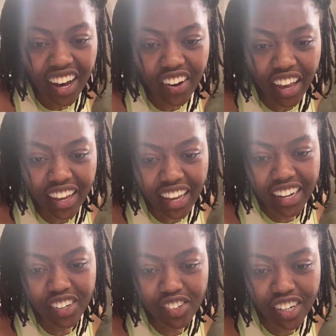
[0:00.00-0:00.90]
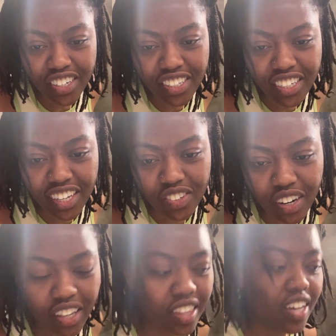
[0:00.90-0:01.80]
Oh yeah, New Jersey, that's
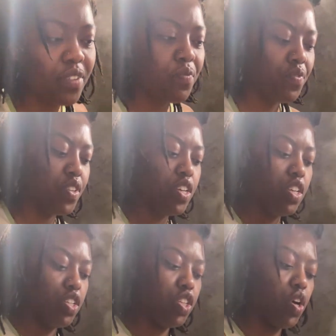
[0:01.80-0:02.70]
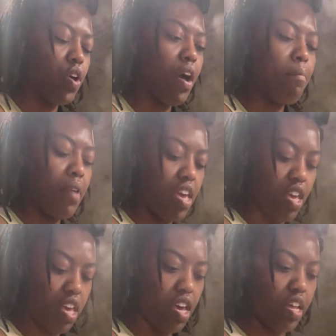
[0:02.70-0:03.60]
what I thought. So I'm
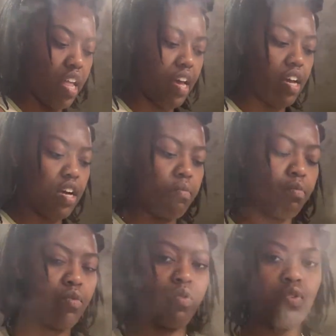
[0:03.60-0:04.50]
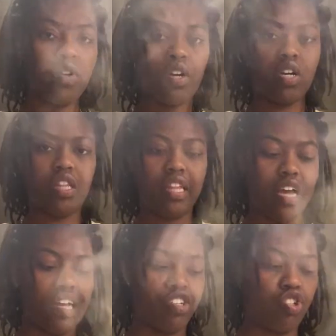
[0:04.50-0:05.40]
making like a more or
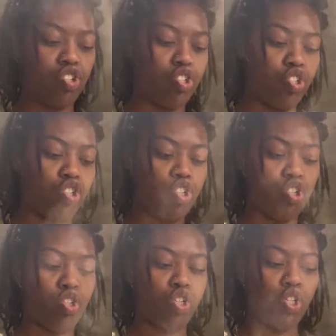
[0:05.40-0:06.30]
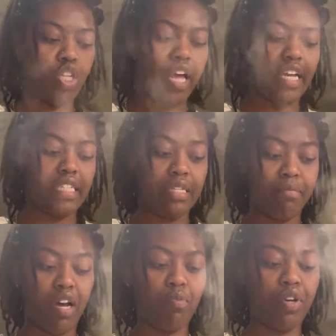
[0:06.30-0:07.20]
less traditional like
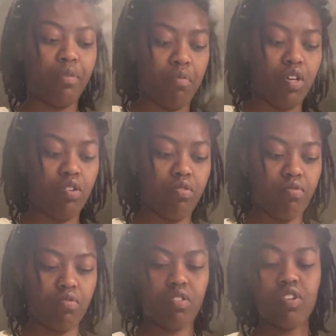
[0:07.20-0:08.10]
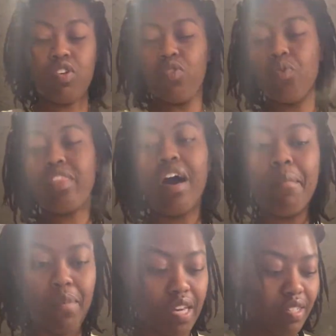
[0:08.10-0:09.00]
Zimbabwean meal without
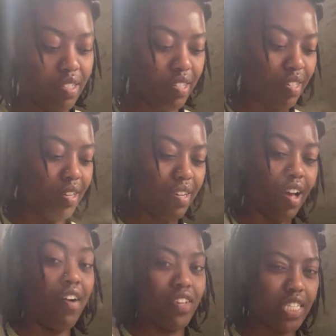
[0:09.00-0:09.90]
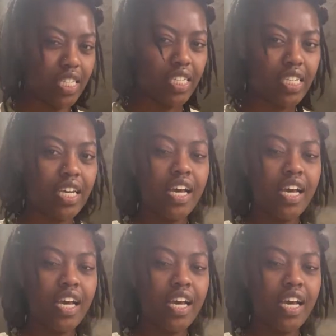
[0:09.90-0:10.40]
meat, obviously.